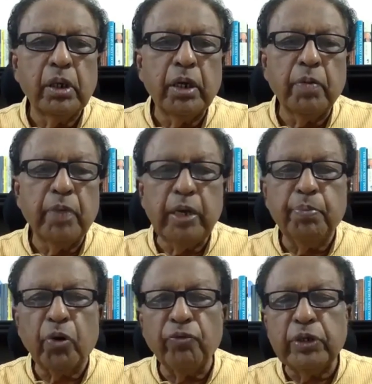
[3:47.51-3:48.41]
in
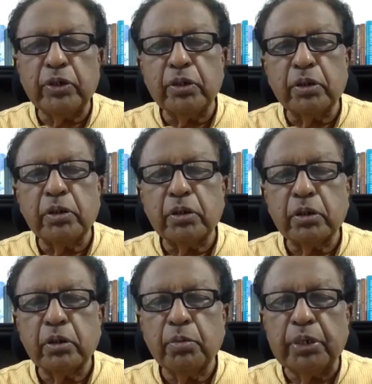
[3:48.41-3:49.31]
many
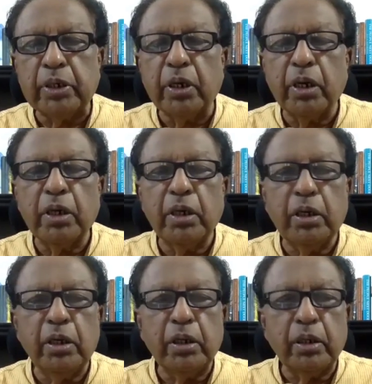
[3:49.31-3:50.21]
provinces,
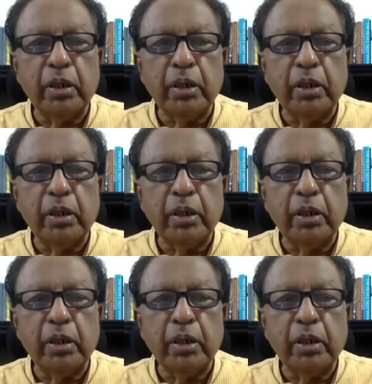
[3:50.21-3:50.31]
particularly